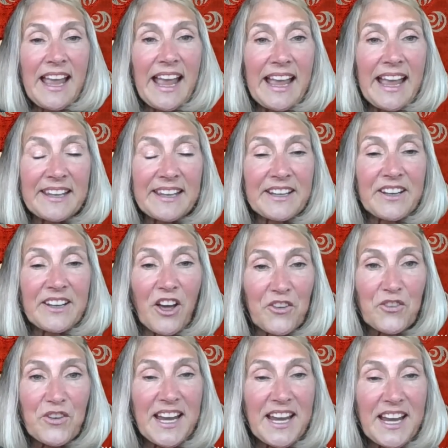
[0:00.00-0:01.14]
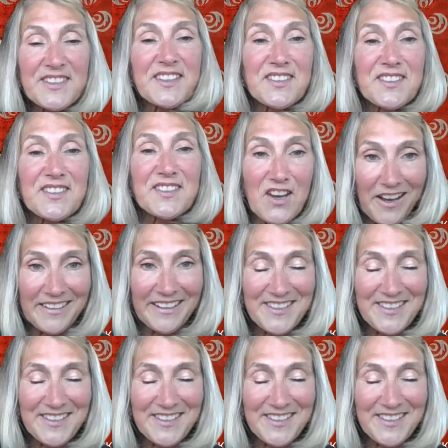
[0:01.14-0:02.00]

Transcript: and in other cases not.